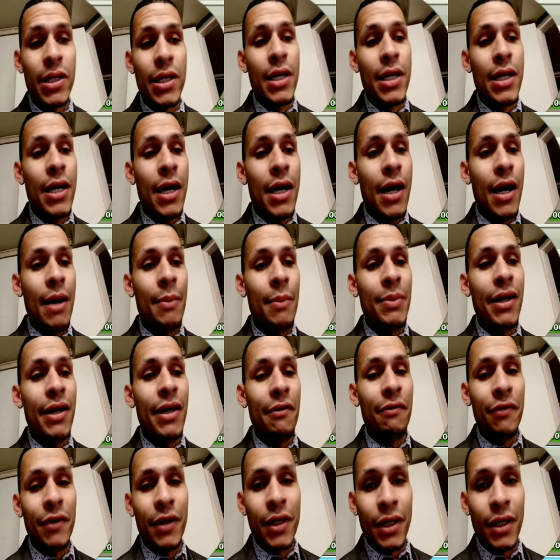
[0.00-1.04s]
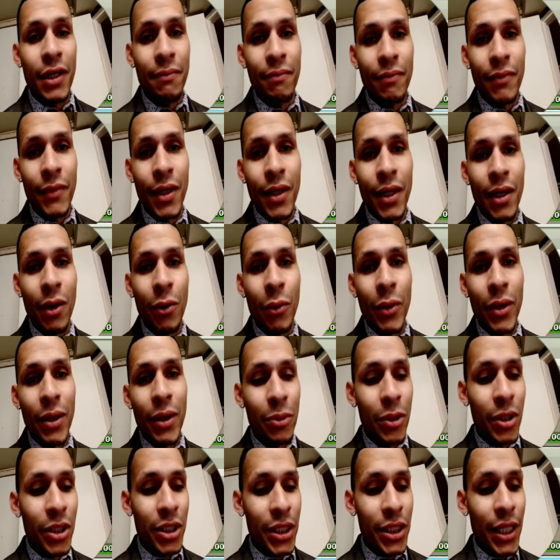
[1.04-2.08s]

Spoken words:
definitely, we appreciate